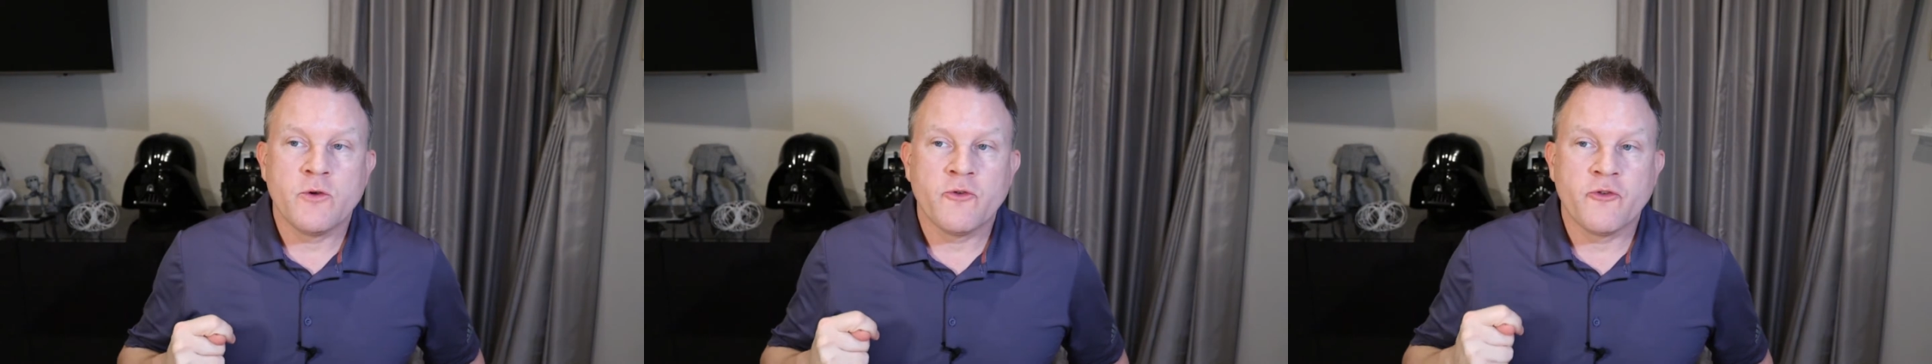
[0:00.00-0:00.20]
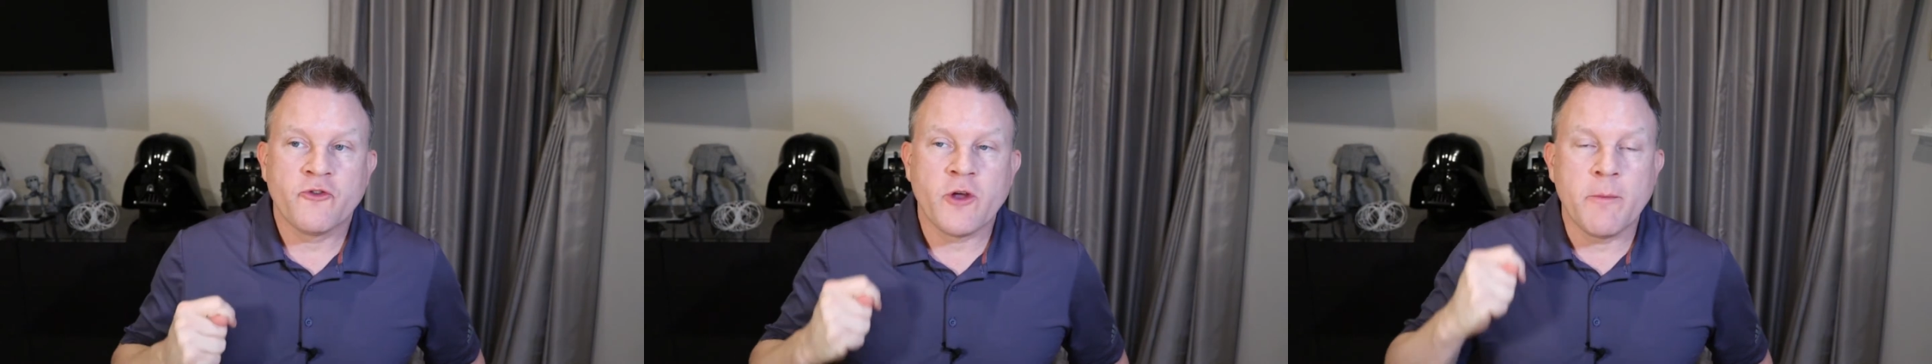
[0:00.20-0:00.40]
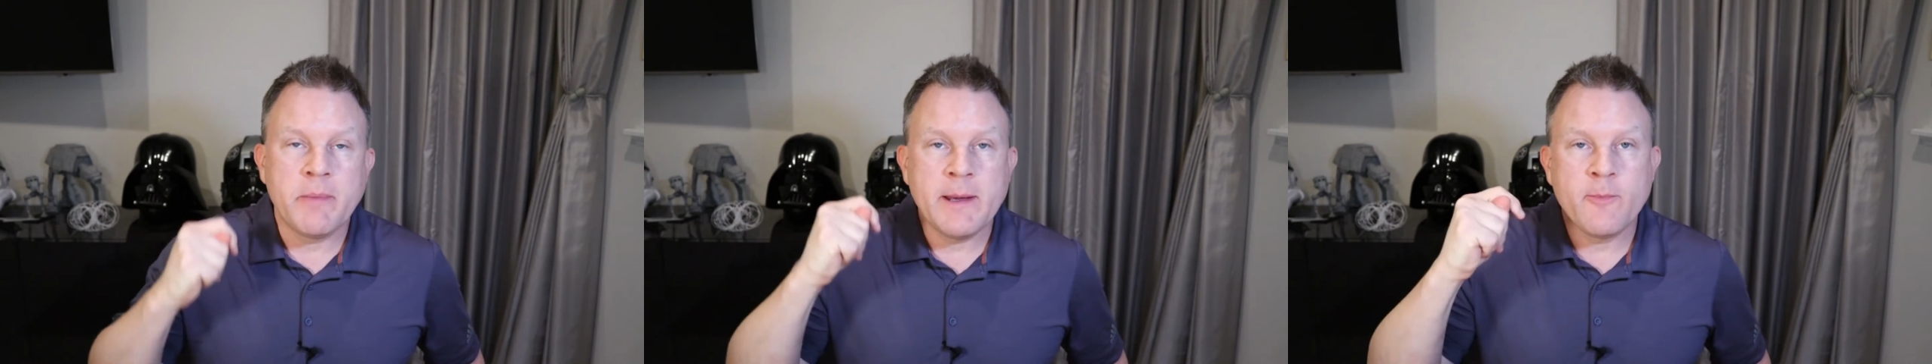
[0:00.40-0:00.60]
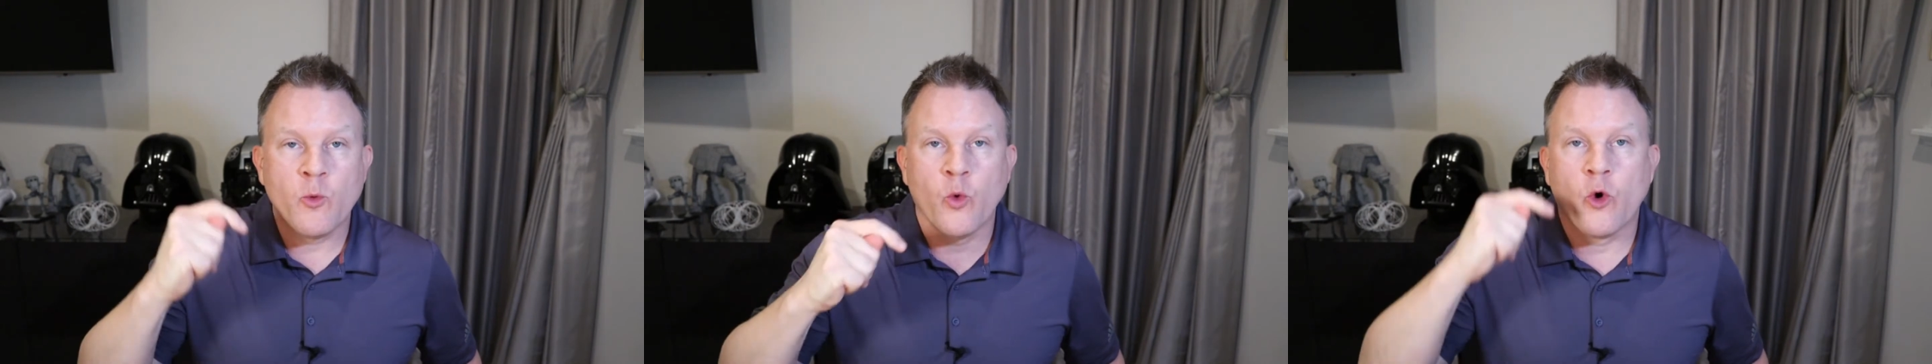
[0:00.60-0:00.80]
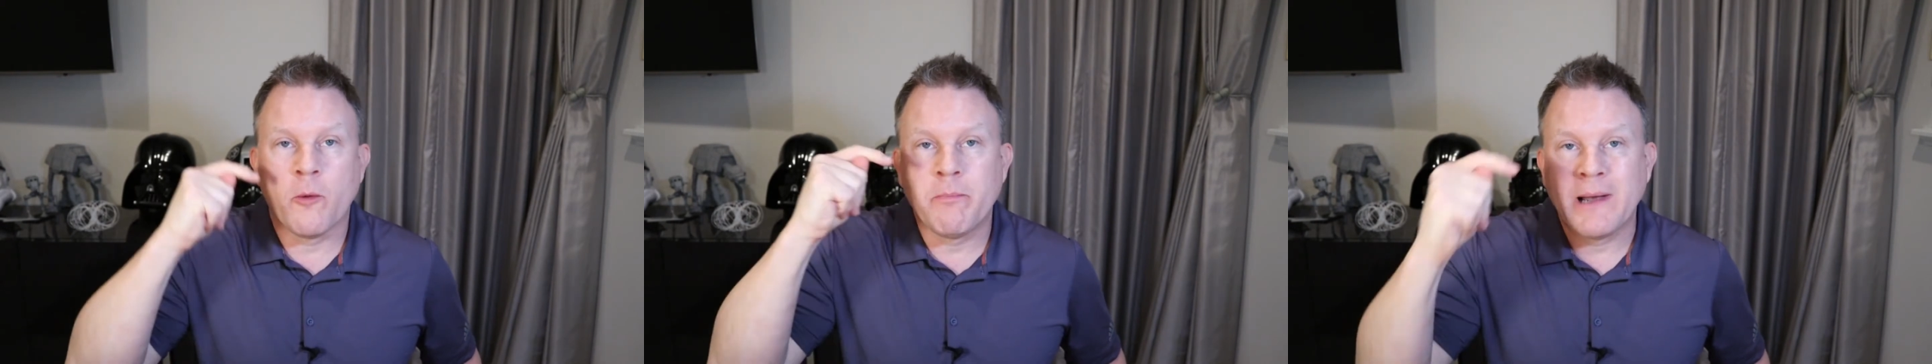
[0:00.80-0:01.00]
some people
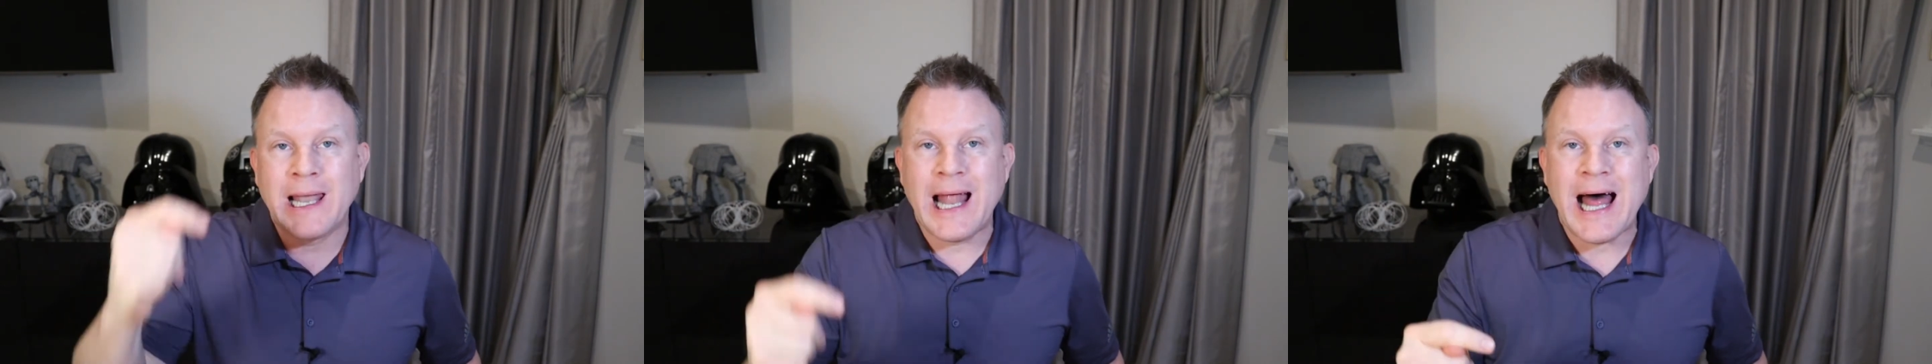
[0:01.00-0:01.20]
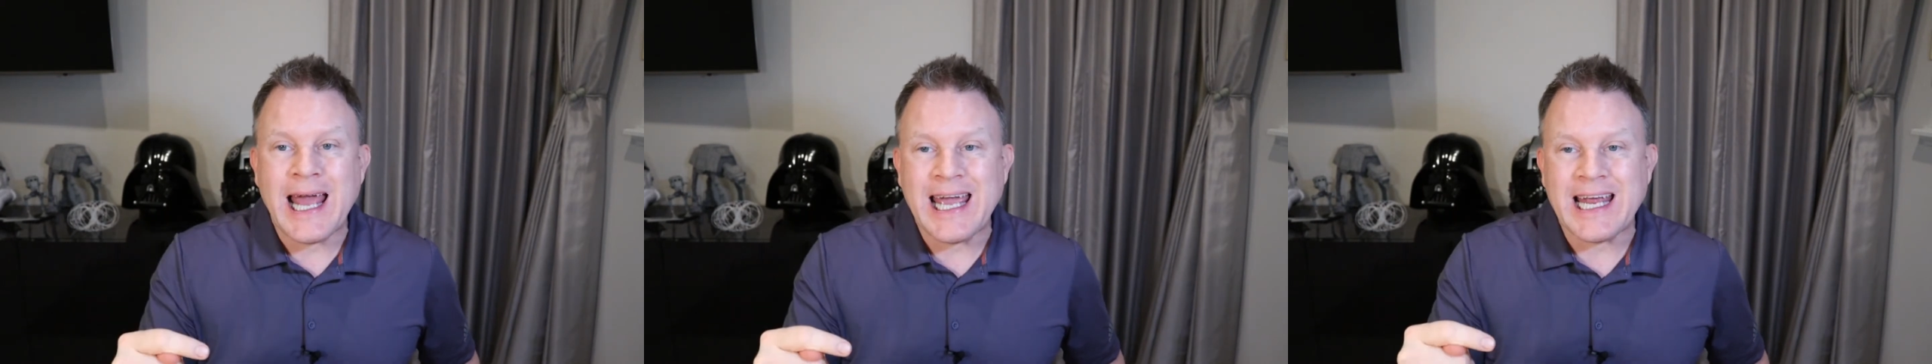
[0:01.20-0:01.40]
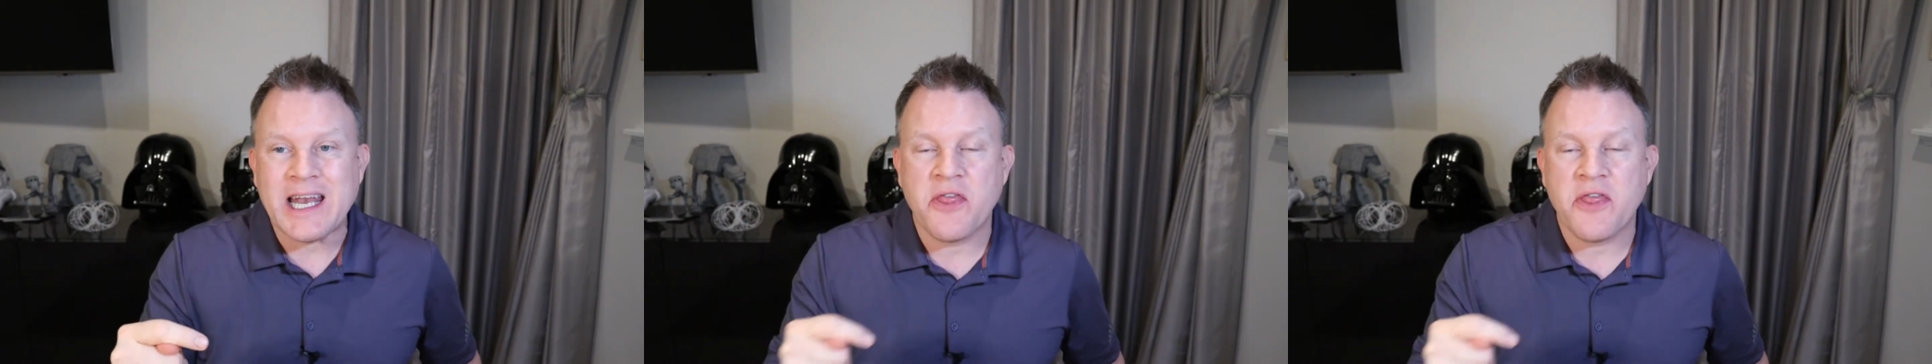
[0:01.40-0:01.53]
will apply it